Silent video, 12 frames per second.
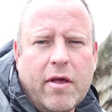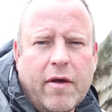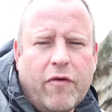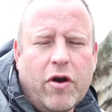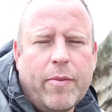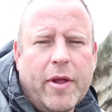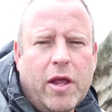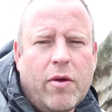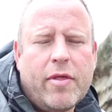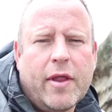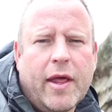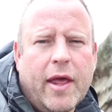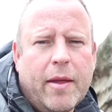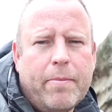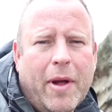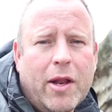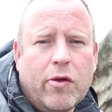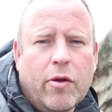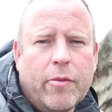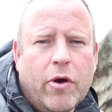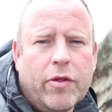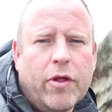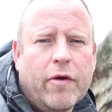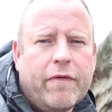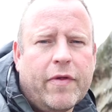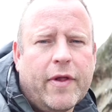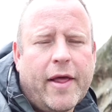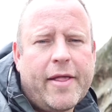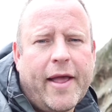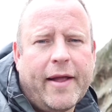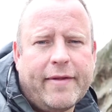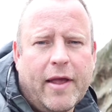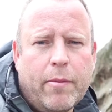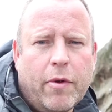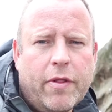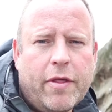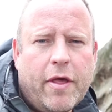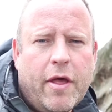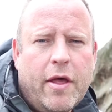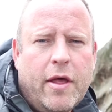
I've only been using it in manual mode though for the last 18 months.